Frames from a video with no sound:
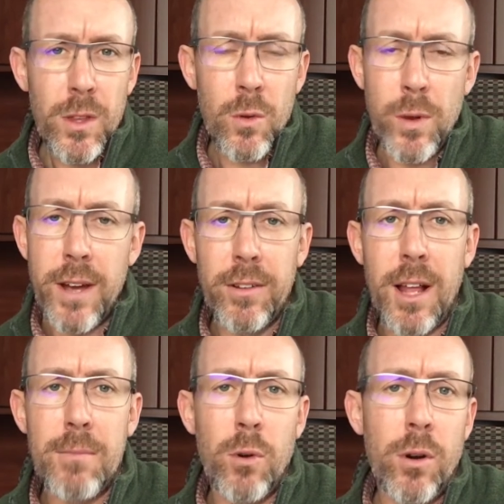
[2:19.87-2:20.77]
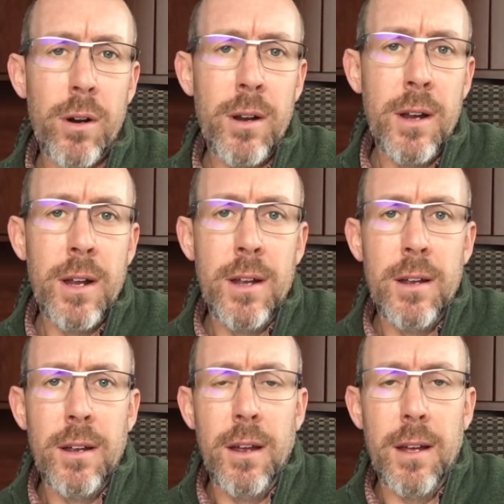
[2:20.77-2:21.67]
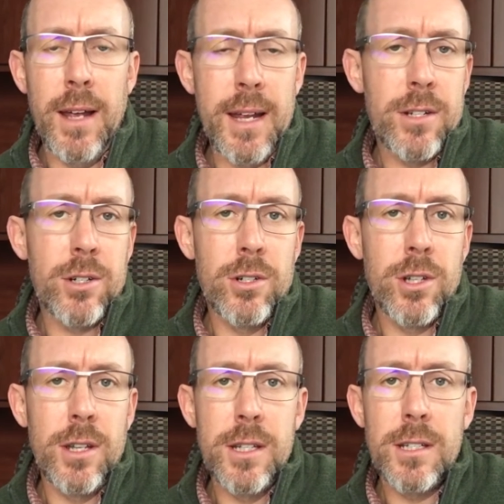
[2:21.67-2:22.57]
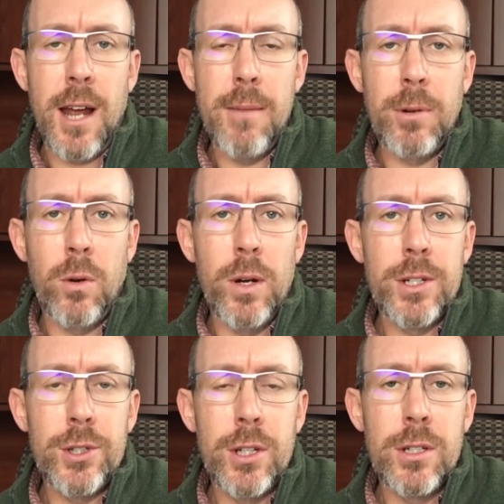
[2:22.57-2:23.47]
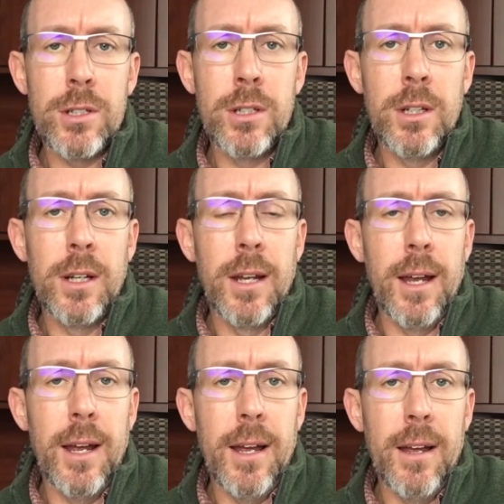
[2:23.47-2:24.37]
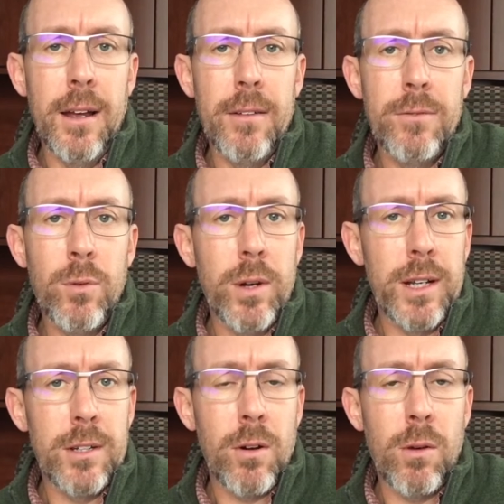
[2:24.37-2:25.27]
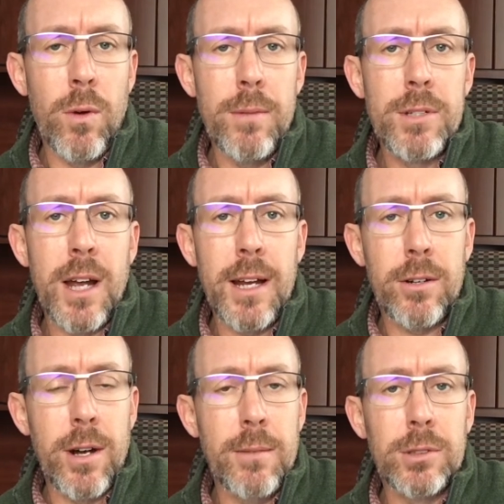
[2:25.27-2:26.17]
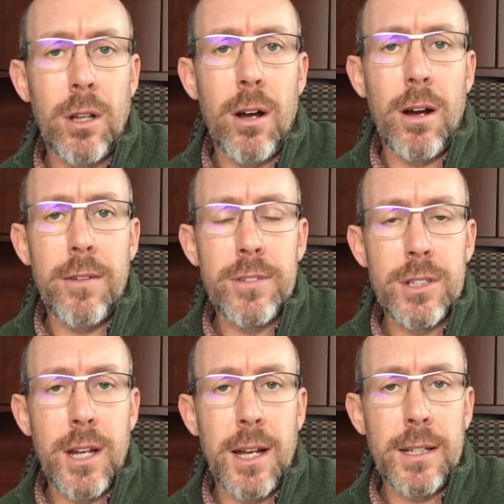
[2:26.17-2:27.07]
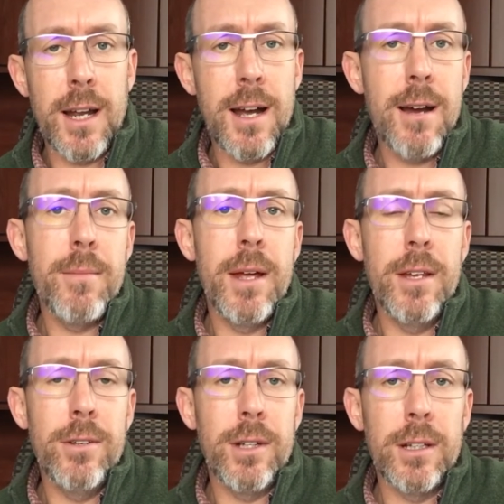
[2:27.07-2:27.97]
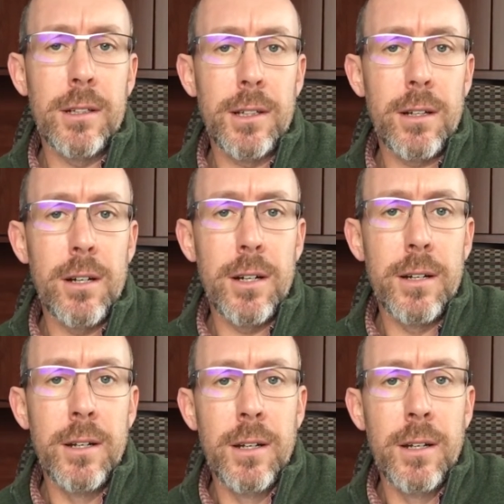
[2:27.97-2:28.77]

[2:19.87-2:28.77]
We have a lot more answers to these type of questions. If you want to get to our website, KrebsLawOffice.com, and you can click on,